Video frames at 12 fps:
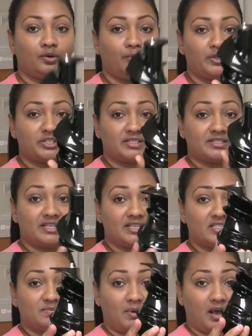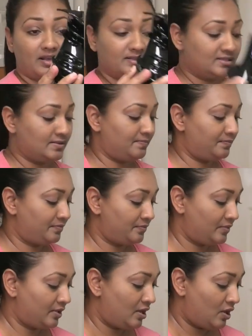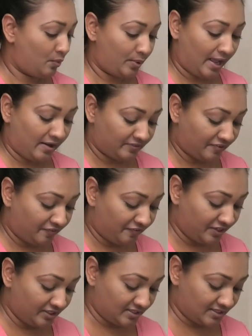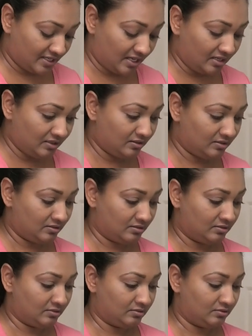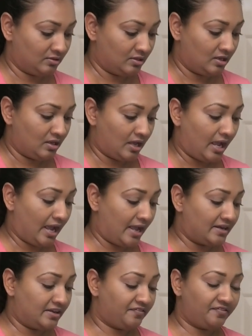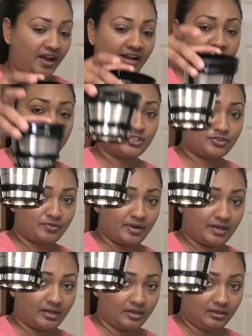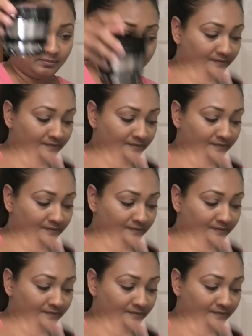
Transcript: which is this part. We have the filter and the fine strainer.